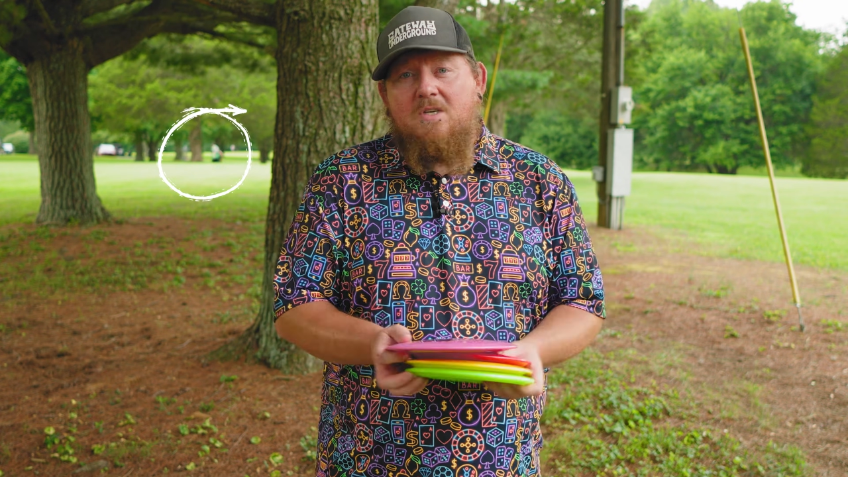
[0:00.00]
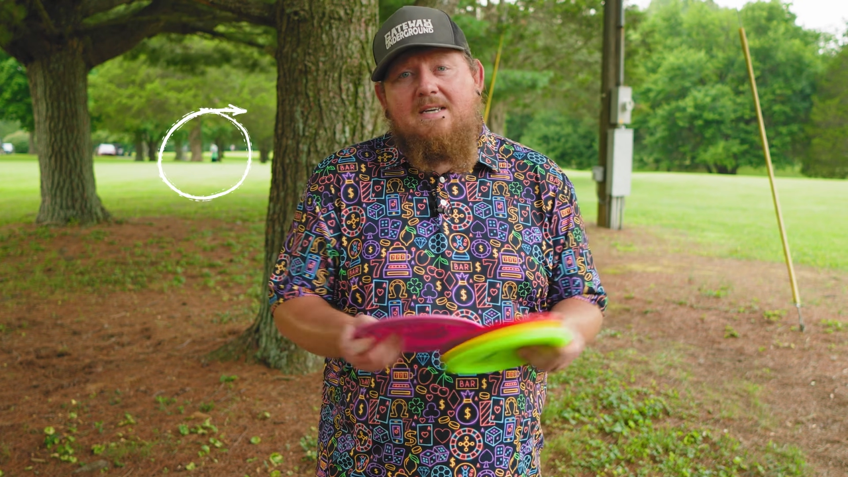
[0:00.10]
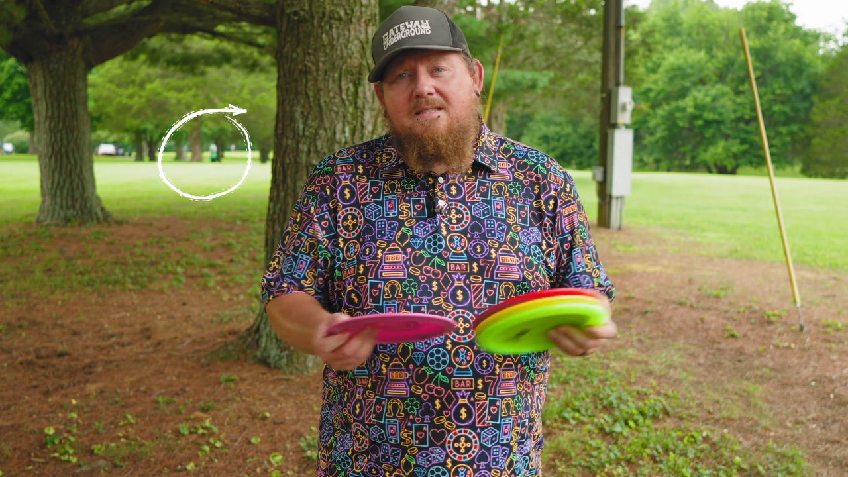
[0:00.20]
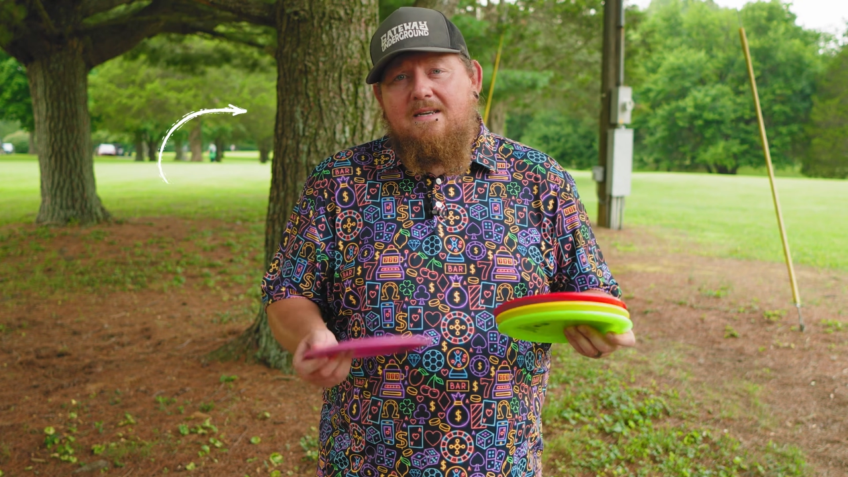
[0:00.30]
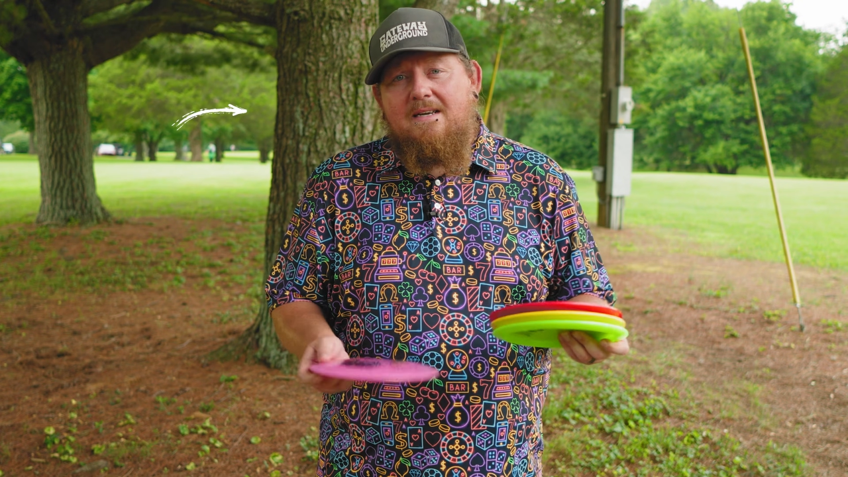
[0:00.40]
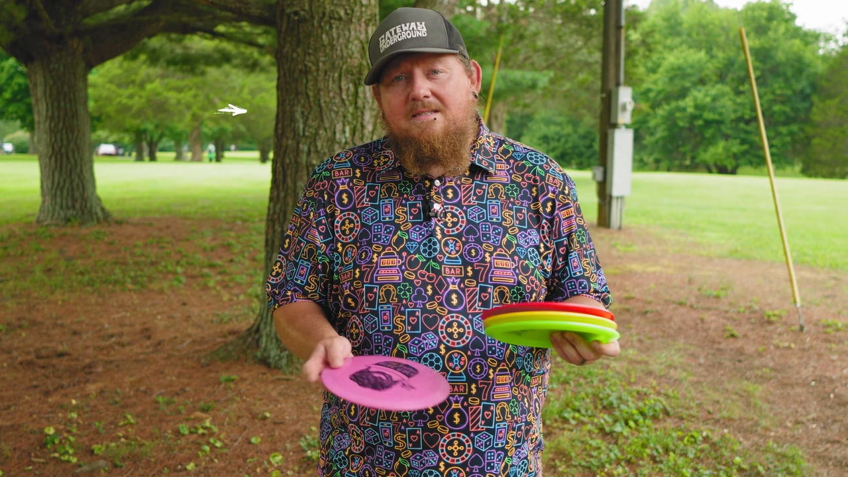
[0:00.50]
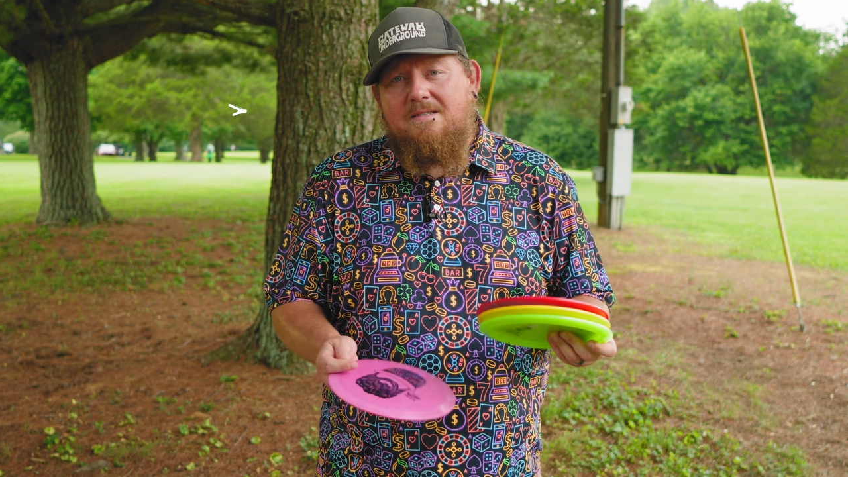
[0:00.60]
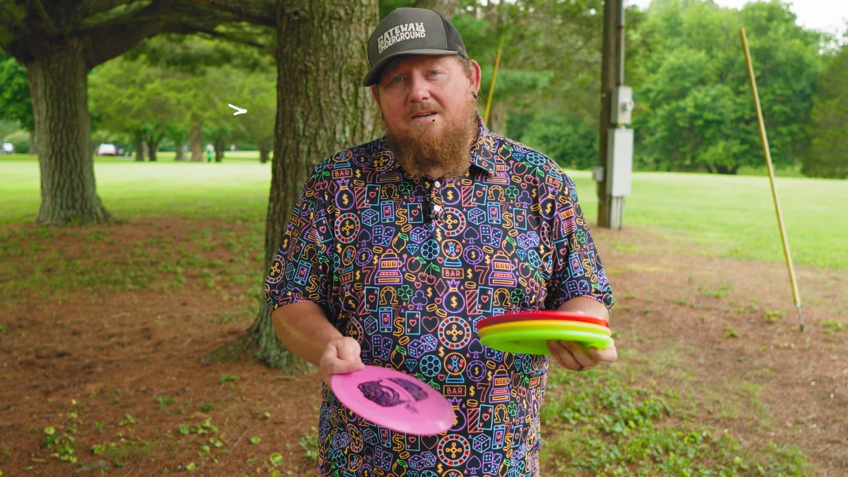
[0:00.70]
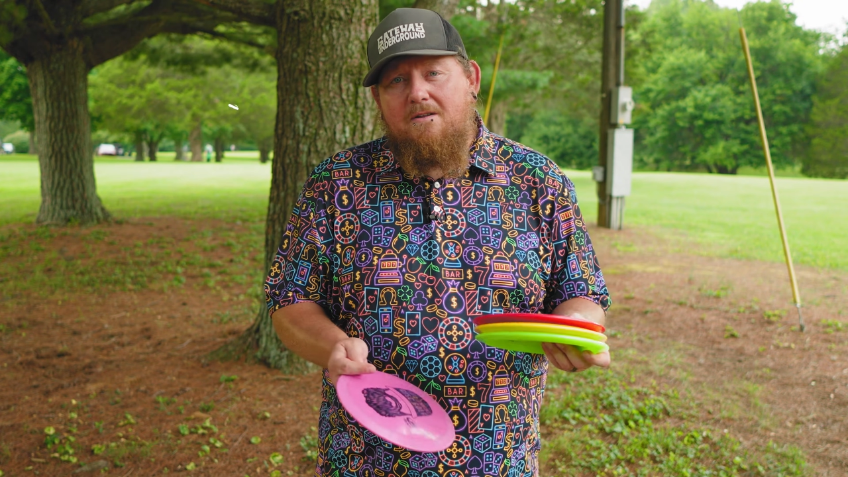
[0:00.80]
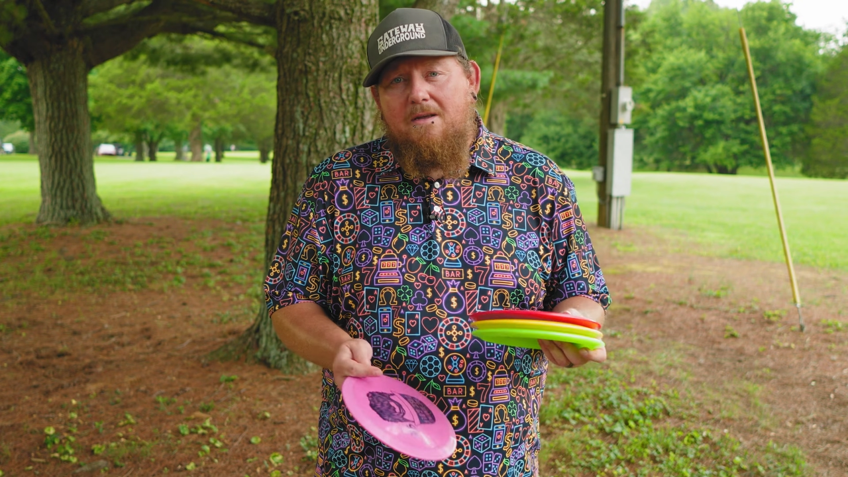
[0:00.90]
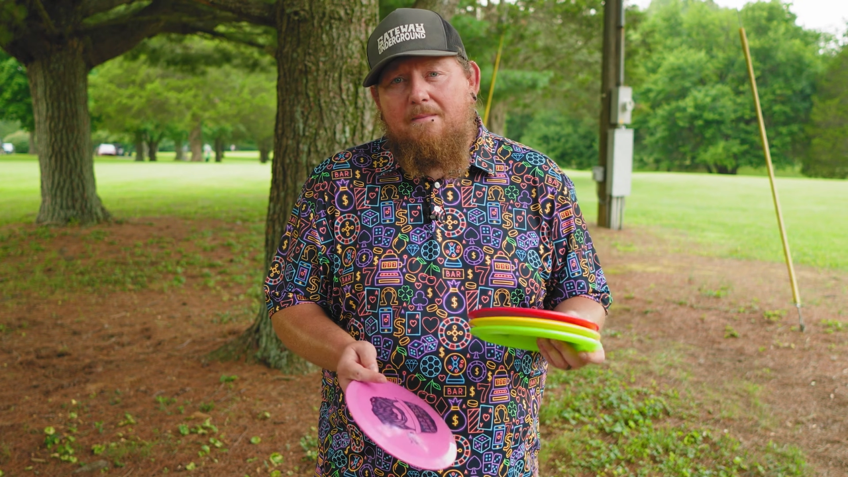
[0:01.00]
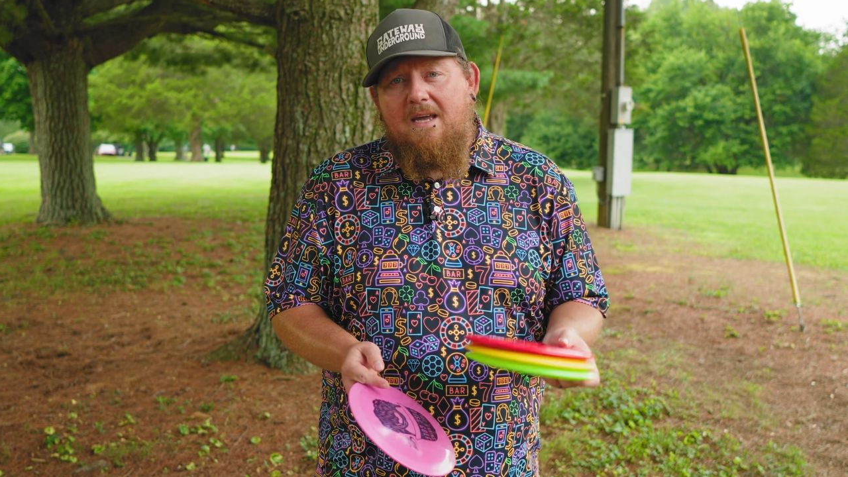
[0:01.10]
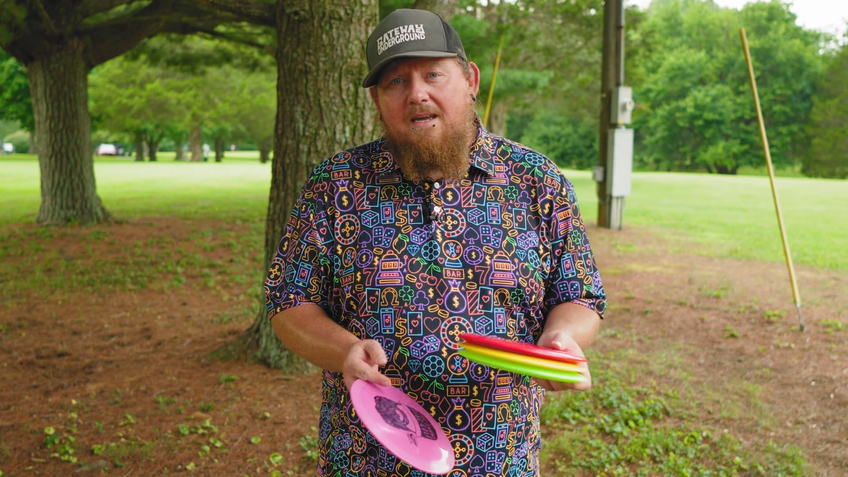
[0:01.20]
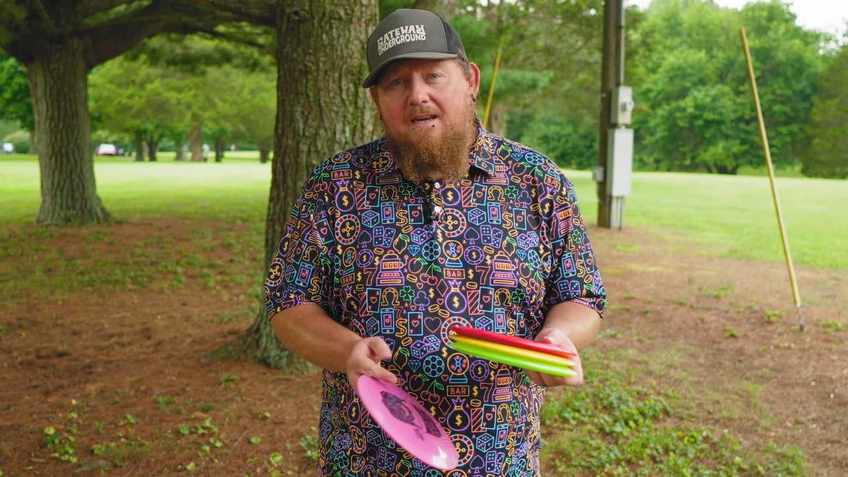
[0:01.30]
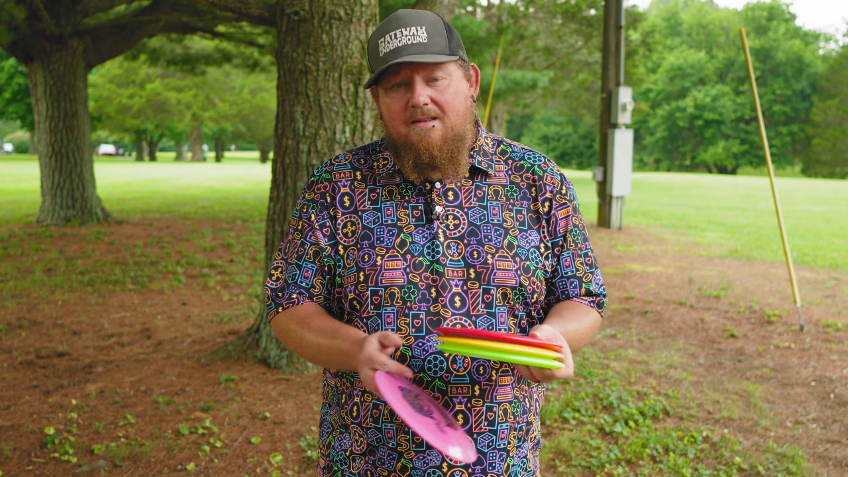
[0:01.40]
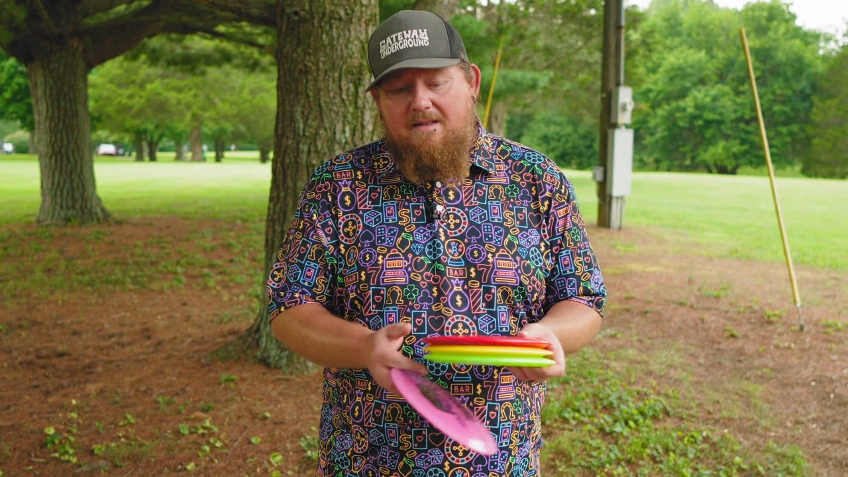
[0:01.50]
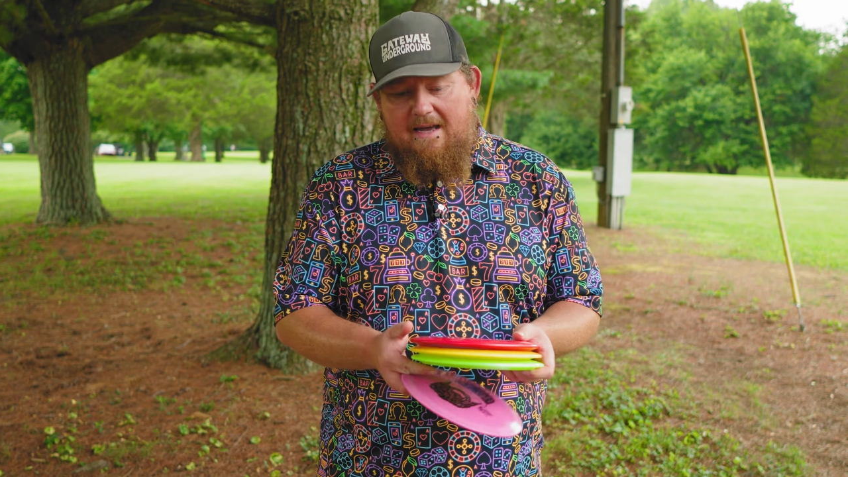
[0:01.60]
So it doesn't necessarily mean